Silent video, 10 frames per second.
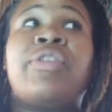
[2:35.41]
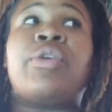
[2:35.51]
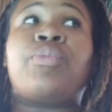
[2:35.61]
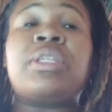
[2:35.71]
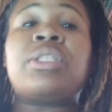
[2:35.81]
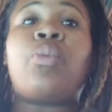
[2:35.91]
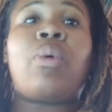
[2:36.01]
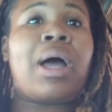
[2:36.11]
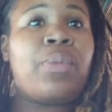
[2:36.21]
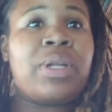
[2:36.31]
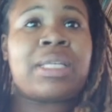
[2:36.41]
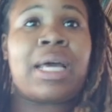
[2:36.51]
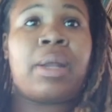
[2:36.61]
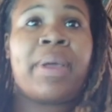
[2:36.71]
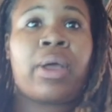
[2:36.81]
And the reason why we
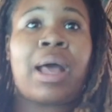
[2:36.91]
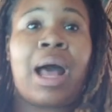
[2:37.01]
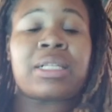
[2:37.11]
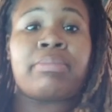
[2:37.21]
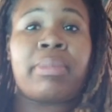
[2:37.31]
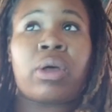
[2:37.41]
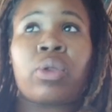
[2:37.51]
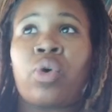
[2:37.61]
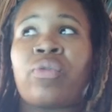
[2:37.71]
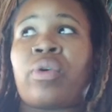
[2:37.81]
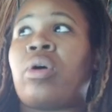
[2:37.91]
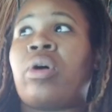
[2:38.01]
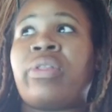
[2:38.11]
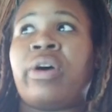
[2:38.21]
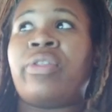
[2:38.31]
decided to pick Cozumel over
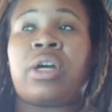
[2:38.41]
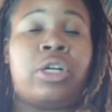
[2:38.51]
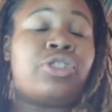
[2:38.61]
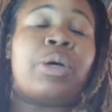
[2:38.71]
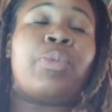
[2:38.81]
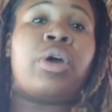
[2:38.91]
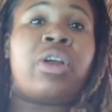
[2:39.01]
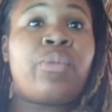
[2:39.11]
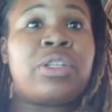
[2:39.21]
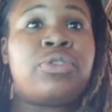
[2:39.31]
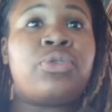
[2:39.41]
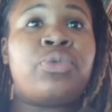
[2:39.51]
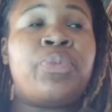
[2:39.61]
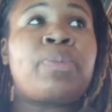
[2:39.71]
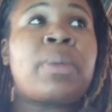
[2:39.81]
all the other countries that we could have went
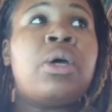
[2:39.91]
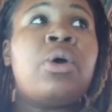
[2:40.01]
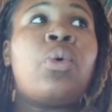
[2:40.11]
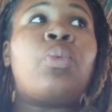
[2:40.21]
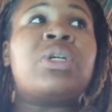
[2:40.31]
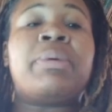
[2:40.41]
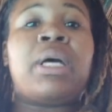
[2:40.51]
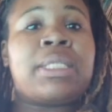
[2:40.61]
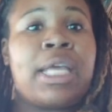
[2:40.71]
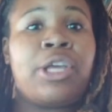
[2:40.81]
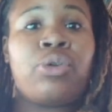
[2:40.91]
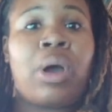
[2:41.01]
to was because, again,